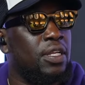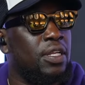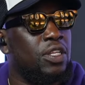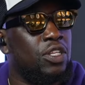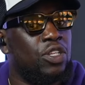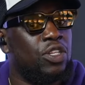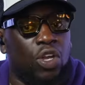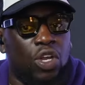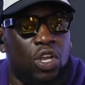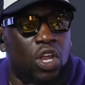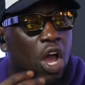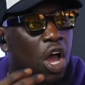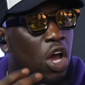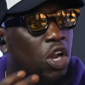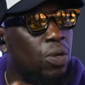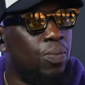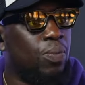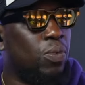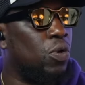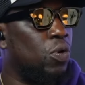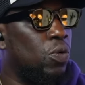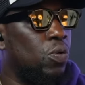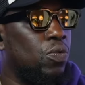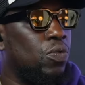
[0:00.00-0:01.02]
You're
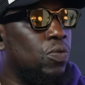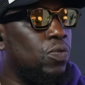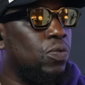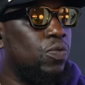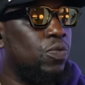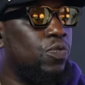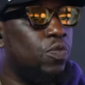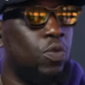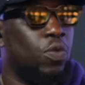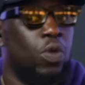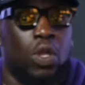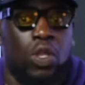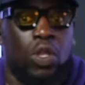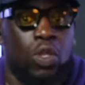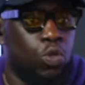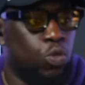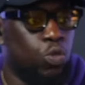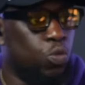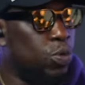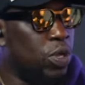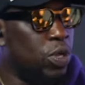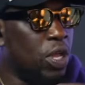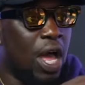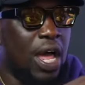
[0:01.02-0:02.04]
accountable.
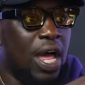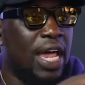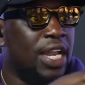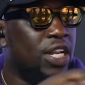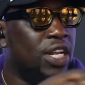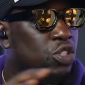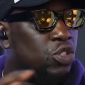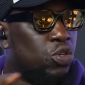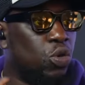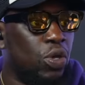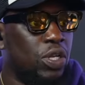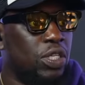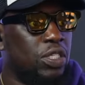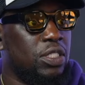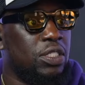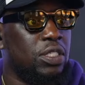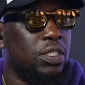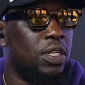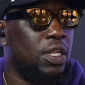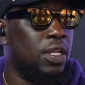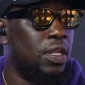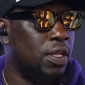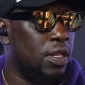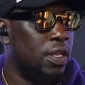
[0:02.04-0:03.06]
We all had a choice.
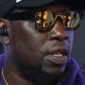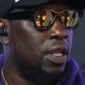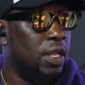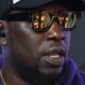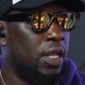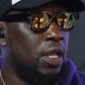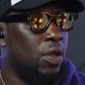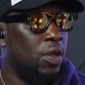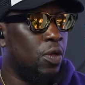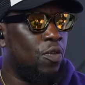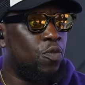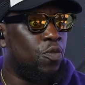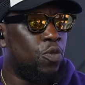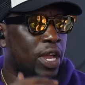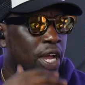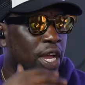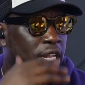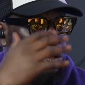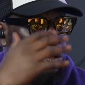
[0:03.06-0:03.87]
If we got to